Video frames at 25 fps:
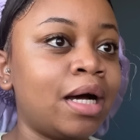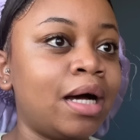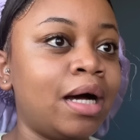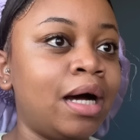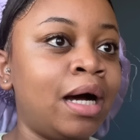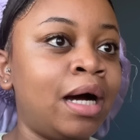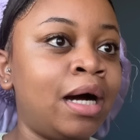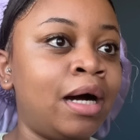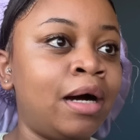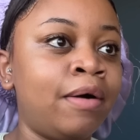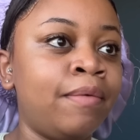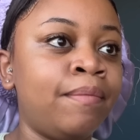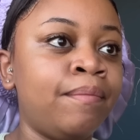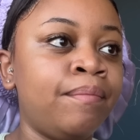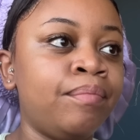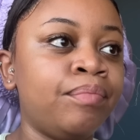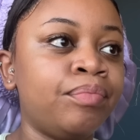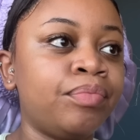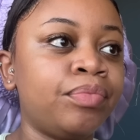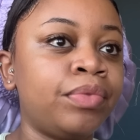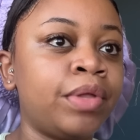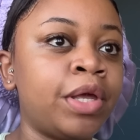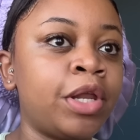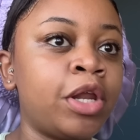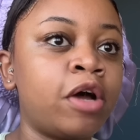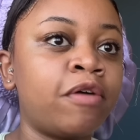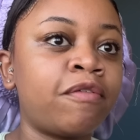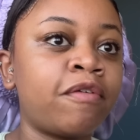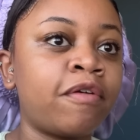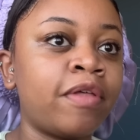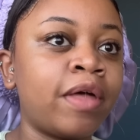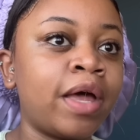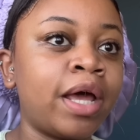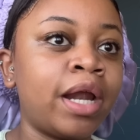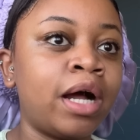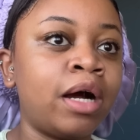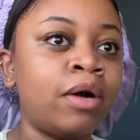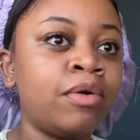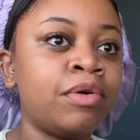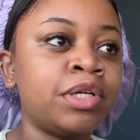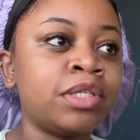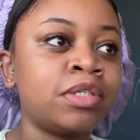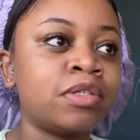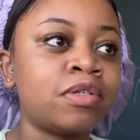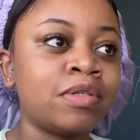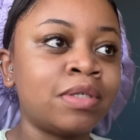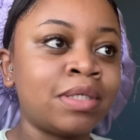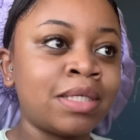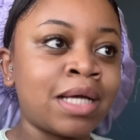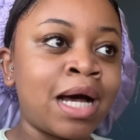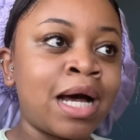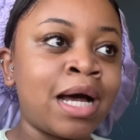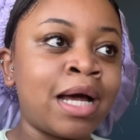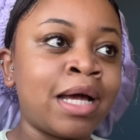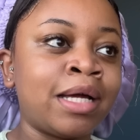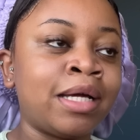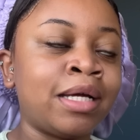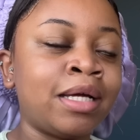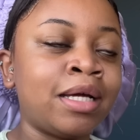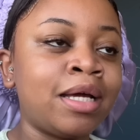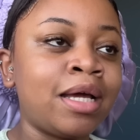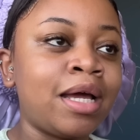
um, then after that i went to zai